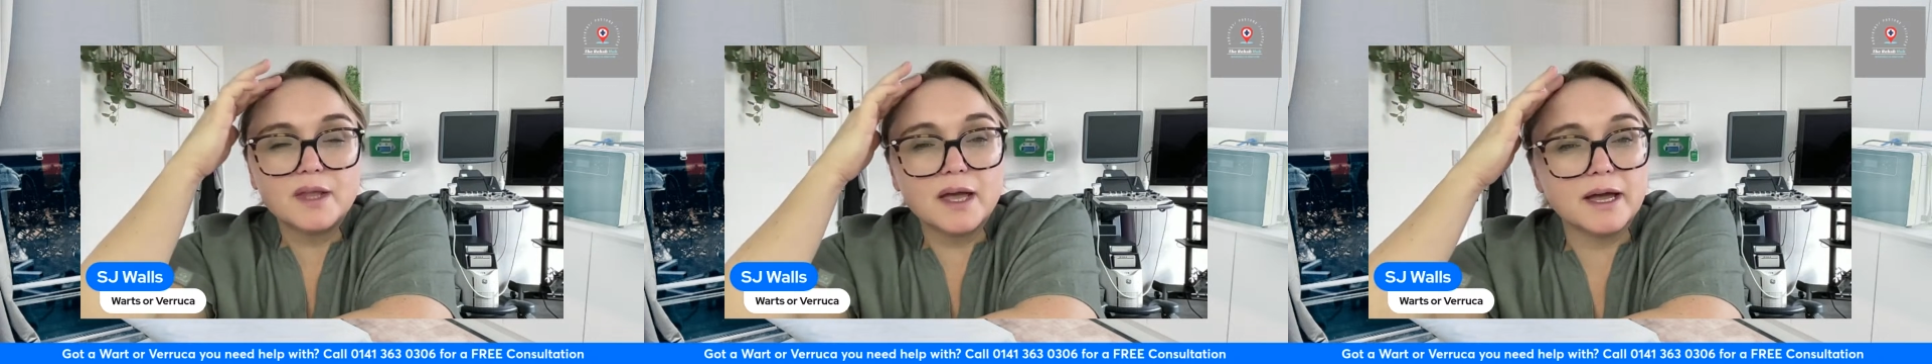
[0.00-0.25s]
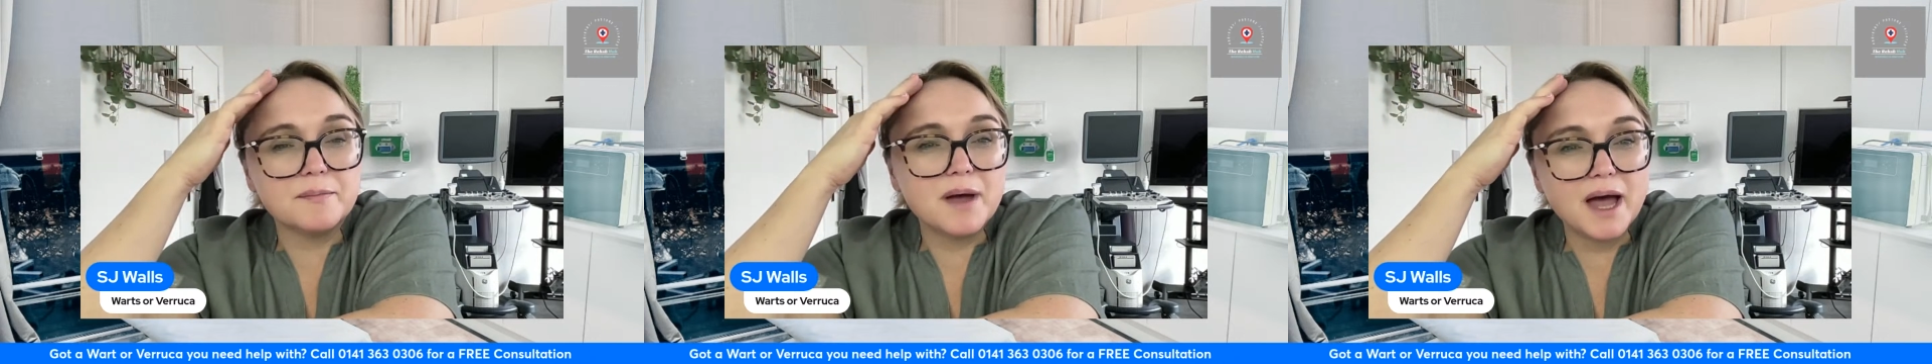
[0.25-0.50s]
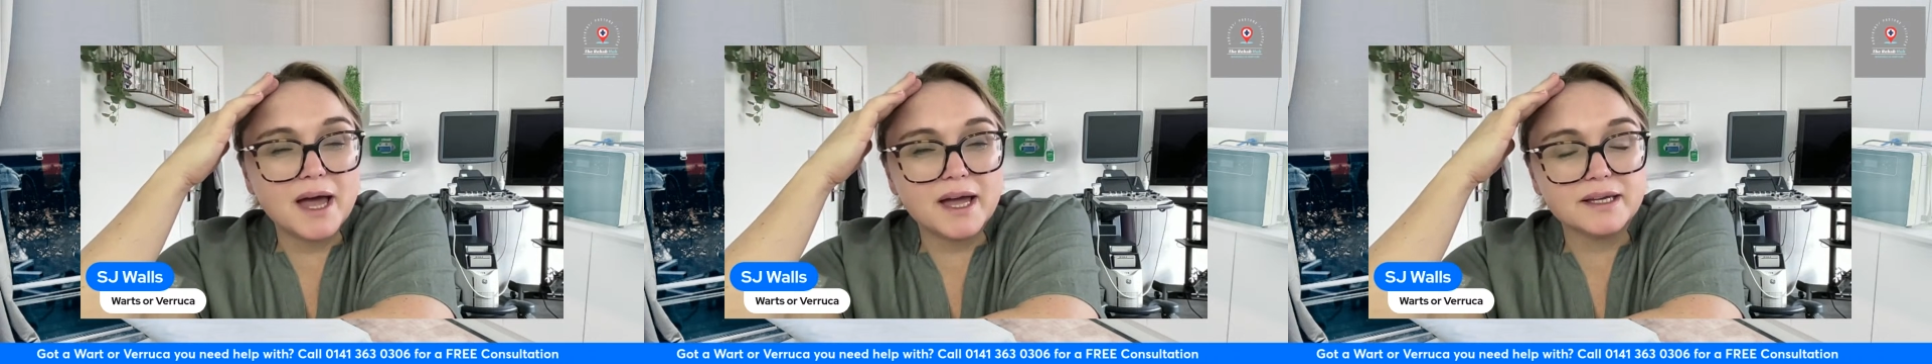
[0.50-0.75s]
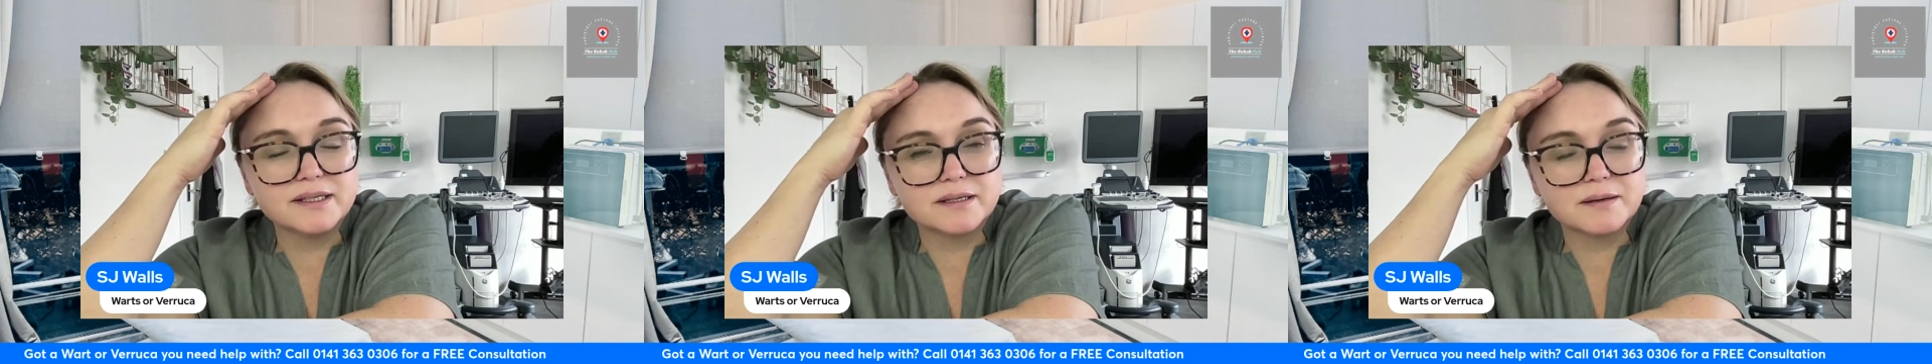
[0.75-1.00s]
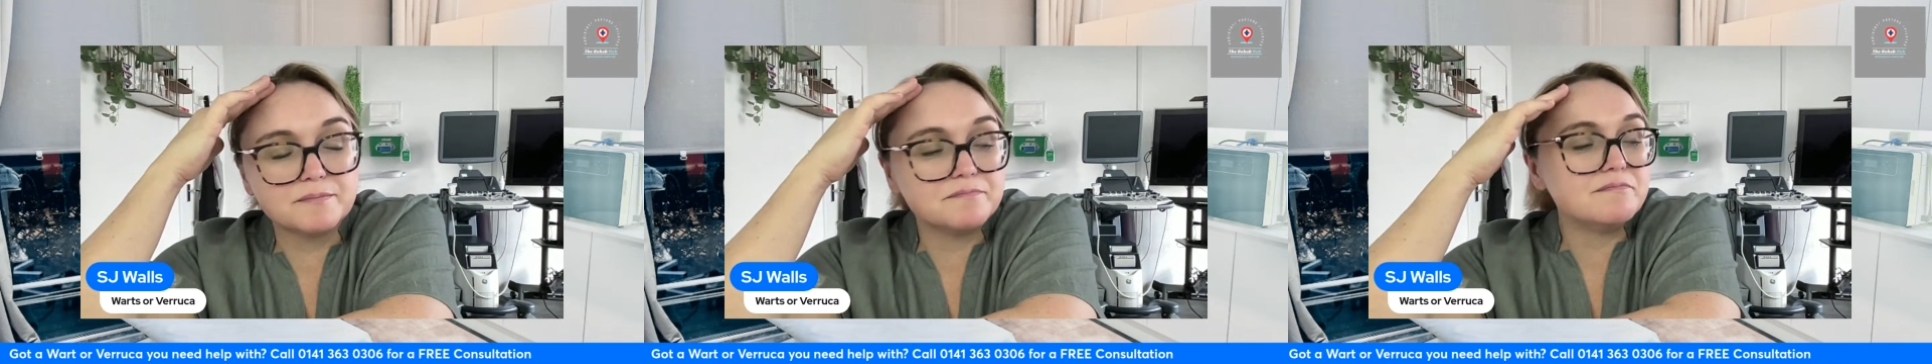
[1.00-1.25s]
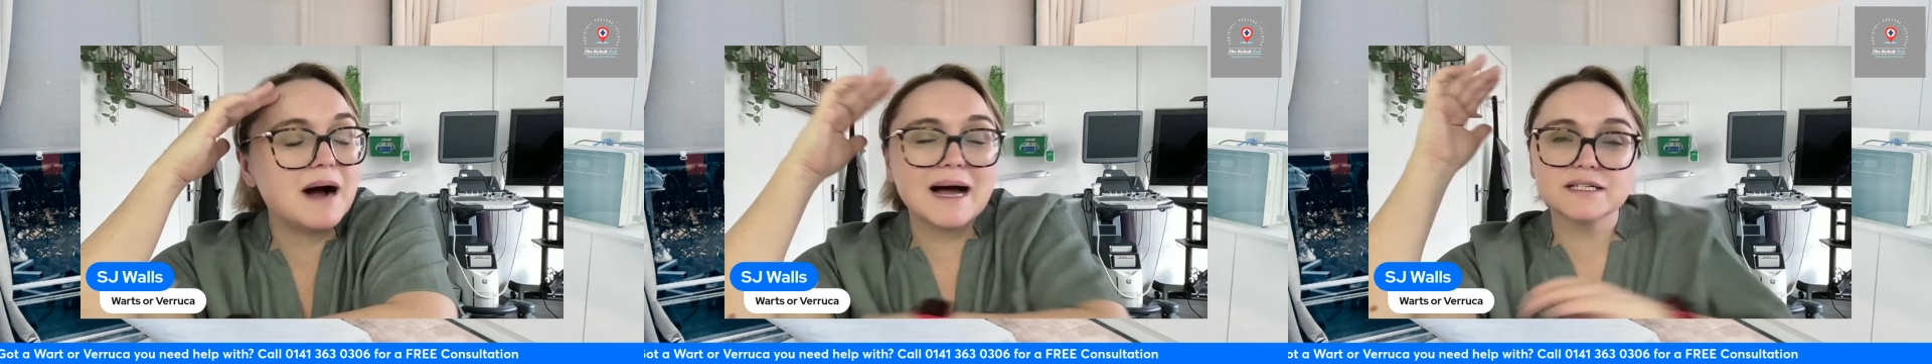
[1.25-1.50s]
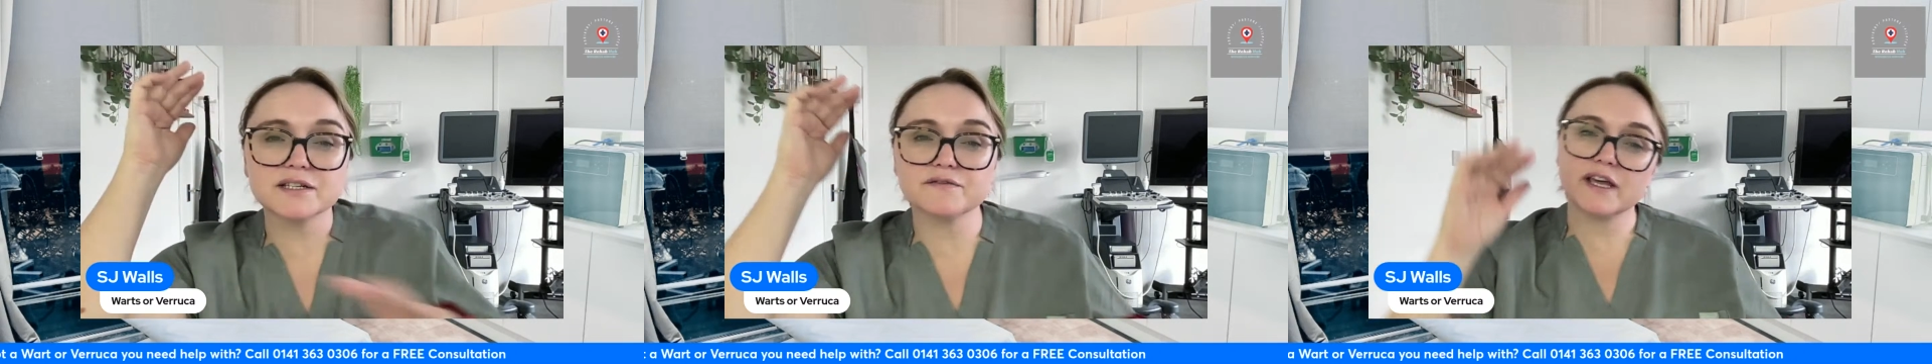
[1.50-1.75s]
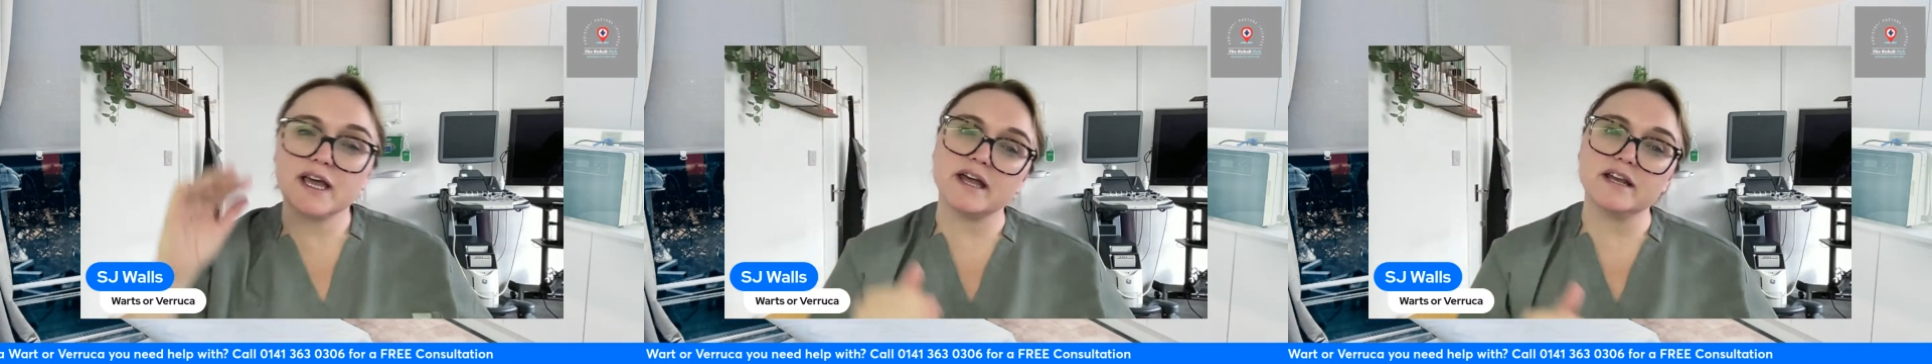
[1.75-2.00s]
It is
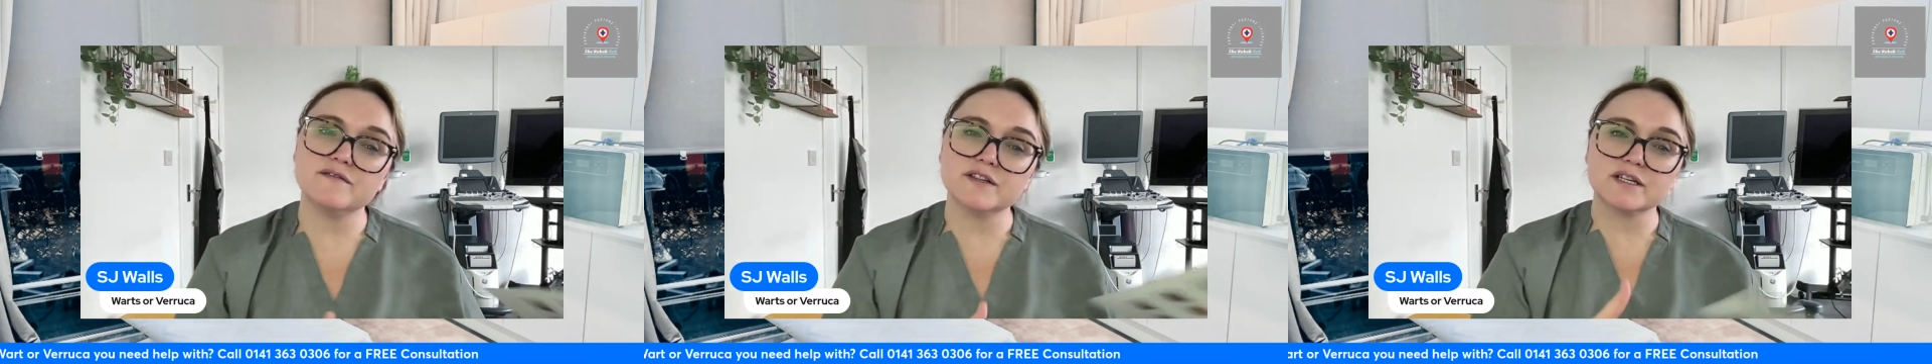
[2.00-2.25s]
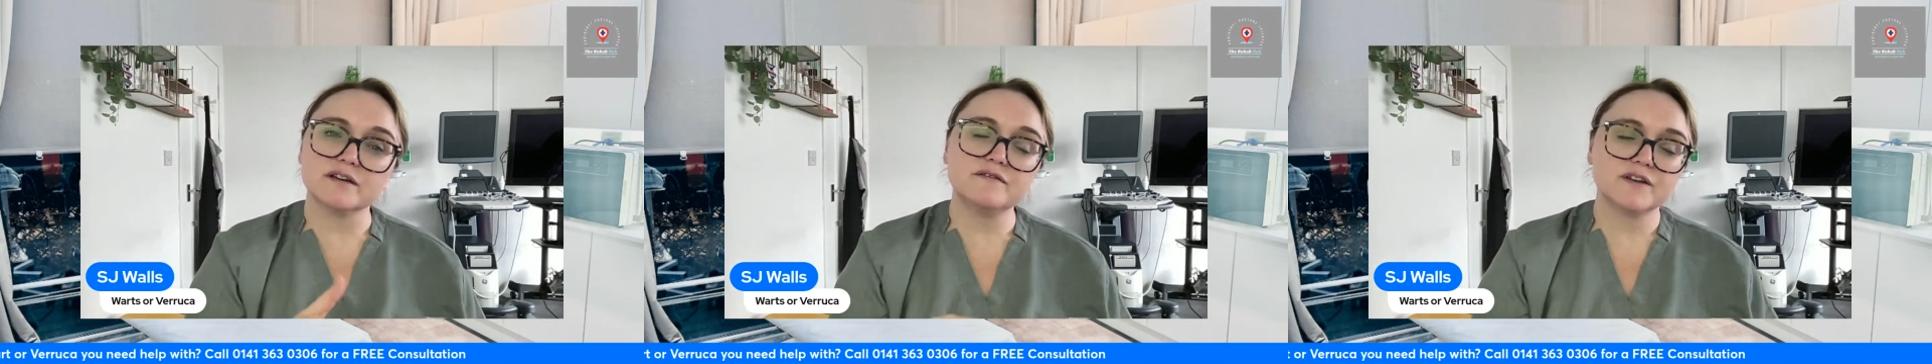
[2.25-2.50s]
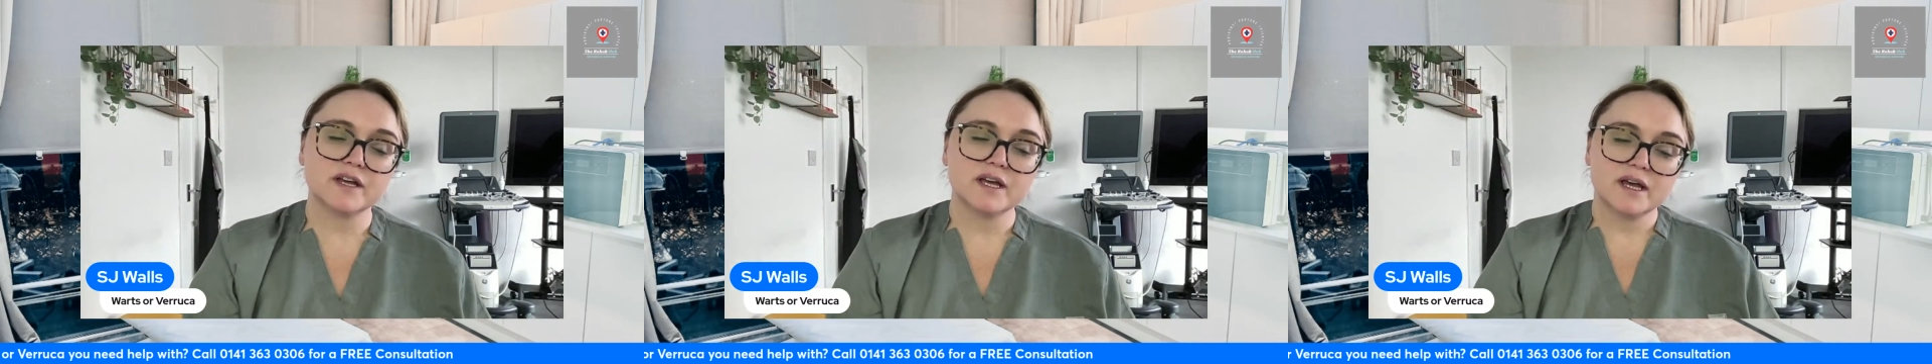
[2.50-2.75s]
massively innovative.